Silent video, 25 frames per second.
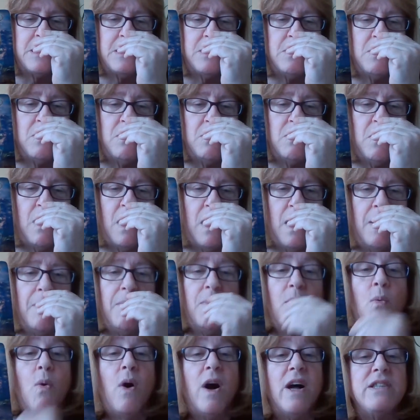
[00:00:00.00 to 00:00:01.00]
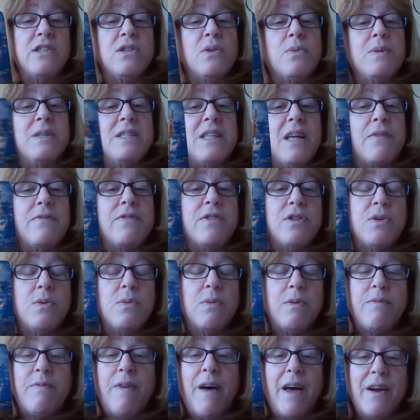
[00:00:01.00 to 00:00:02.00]
do. Wands always have to do
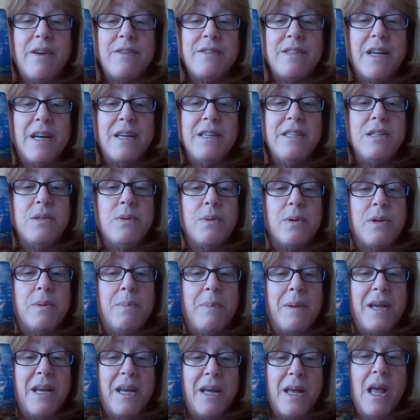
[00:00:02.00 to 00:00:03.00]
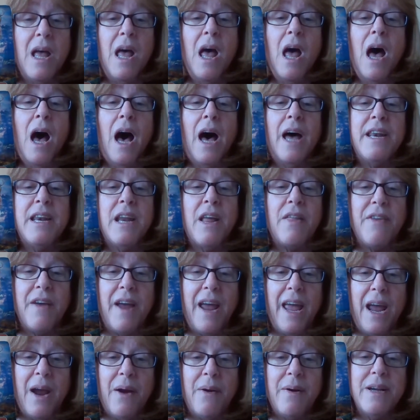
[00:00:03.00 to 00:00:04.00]
with fire signs. So it could be another
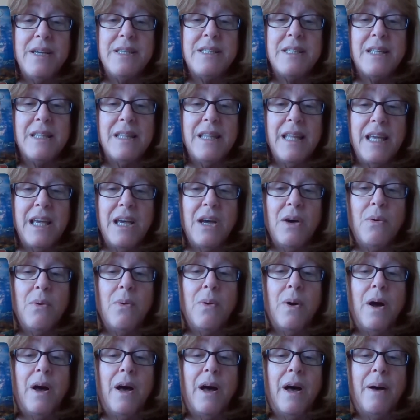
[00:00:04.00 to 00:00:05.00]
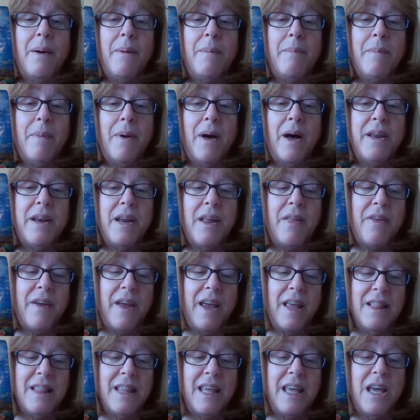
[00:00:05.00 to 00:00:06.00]
Aries, a Leo, another
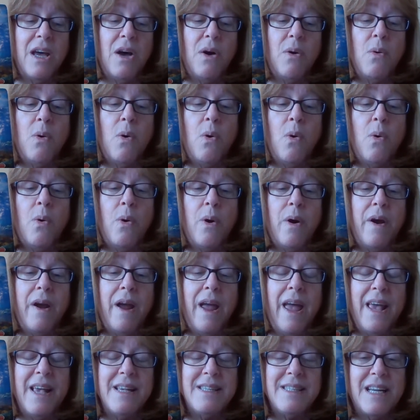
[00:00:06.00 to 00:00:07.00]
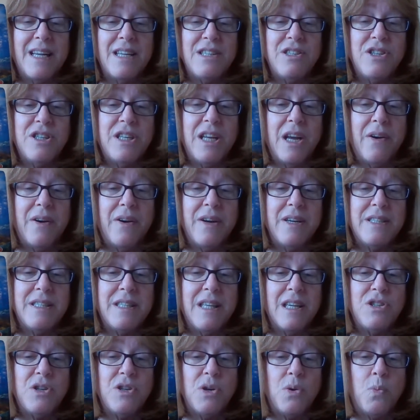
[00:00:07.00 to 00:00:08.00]
Leo, or a Sagittarius
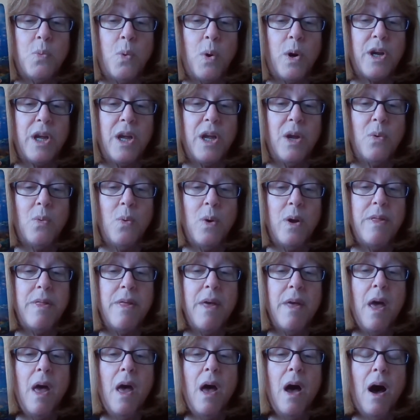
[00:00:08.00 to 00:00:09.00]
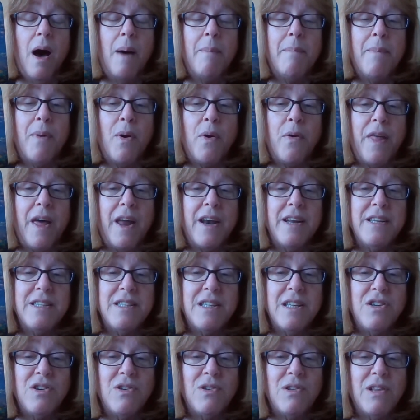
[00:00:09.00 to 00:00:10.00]
that you're working with, or that is
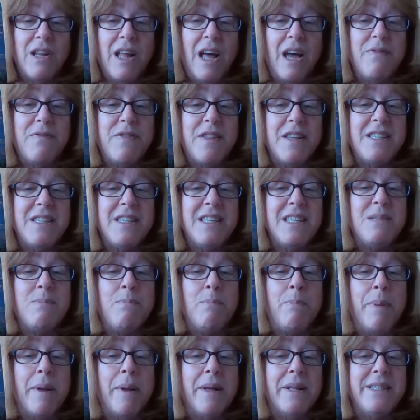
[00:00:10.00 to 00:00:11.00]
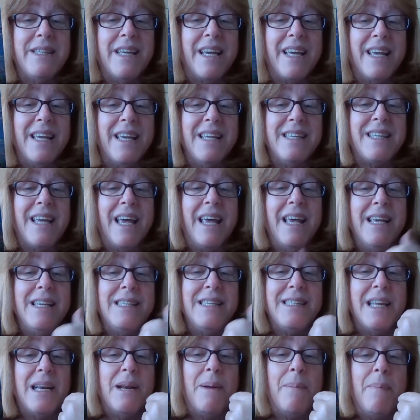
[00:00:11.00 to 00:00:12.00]
in your life. This is building. He's
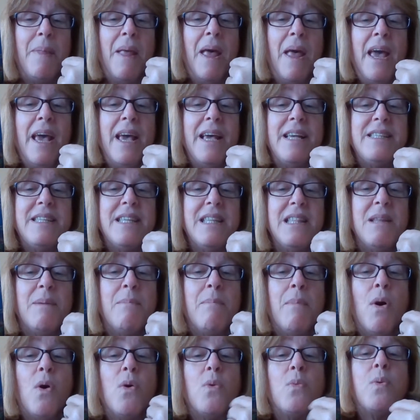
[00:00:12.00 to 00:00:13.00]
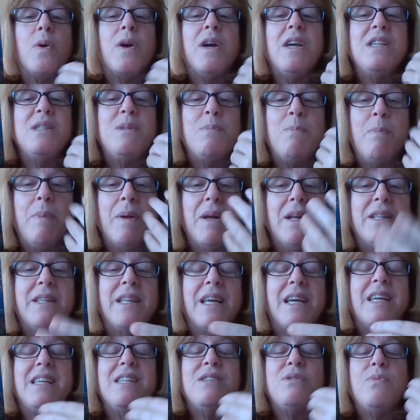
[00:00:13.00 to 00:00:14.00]
in the mode where he's
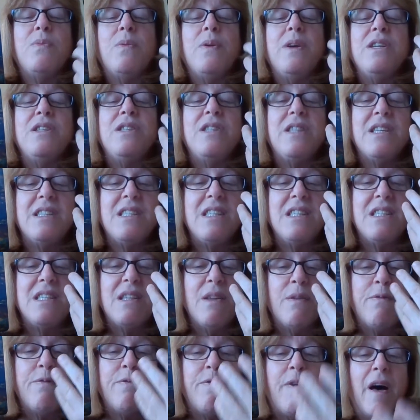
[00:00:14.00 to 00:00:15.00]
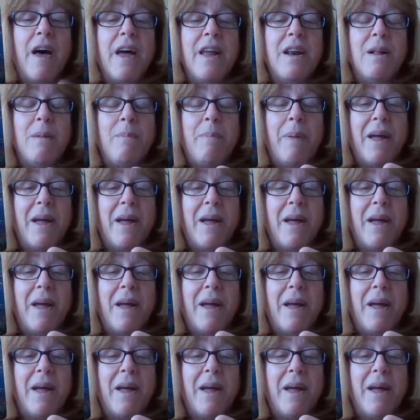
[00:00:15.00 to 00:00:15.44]
building. This is the final